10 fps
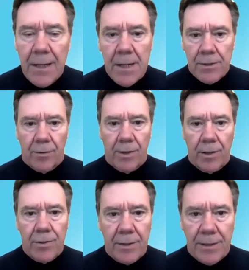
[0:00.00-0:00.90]
So here you
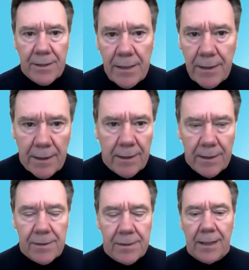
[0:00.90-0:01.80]
can see that this
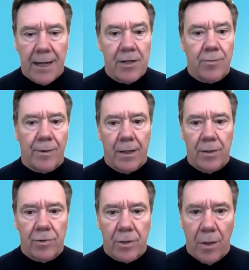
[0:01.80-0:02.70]
is the case where they
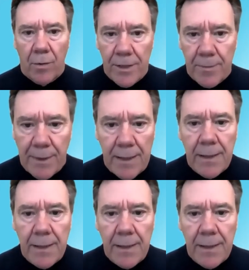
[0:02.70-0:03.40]
used OSB